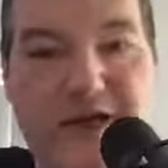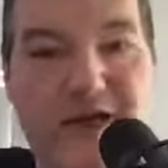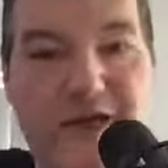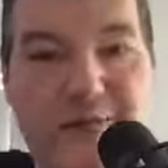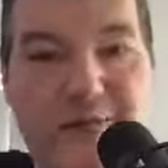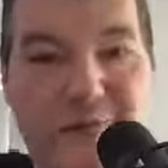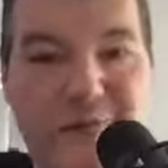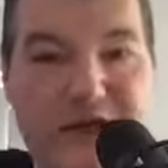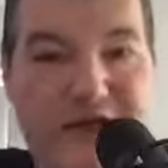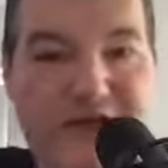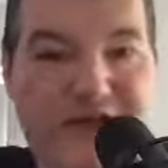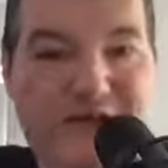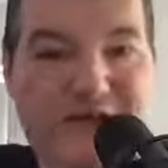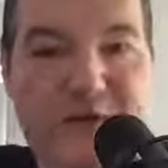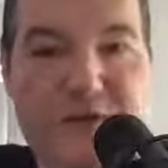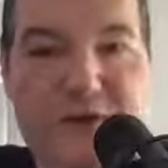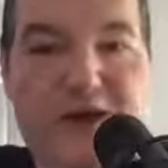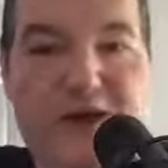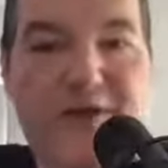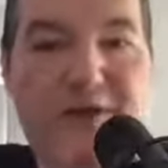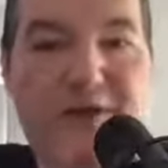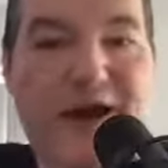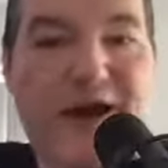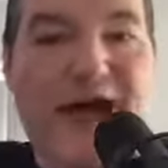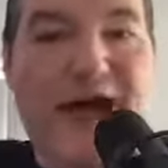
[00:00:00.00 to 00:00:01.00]
place
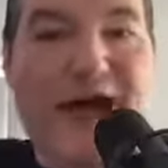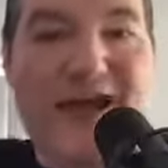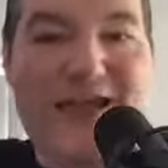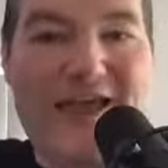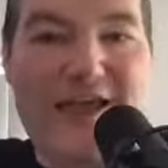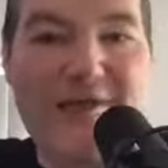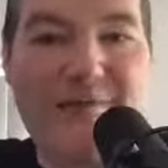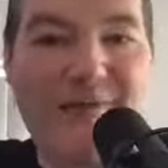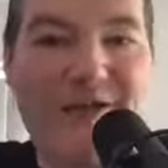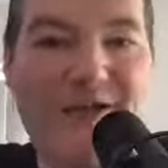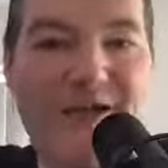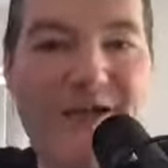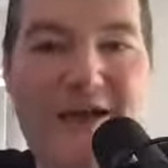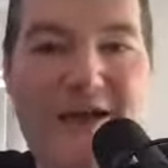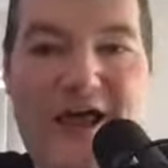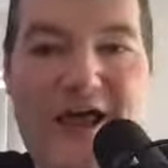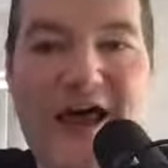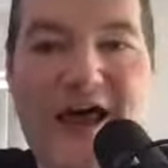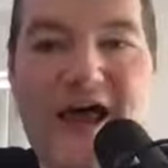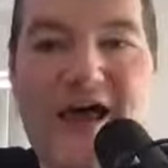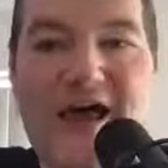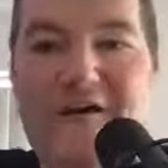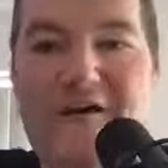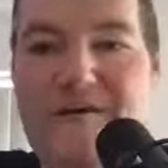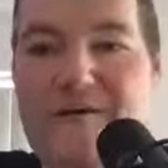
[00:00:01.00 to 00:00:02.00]
where I
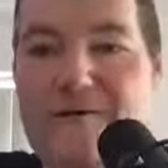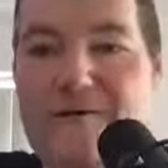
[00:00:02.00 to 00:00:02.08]
belong.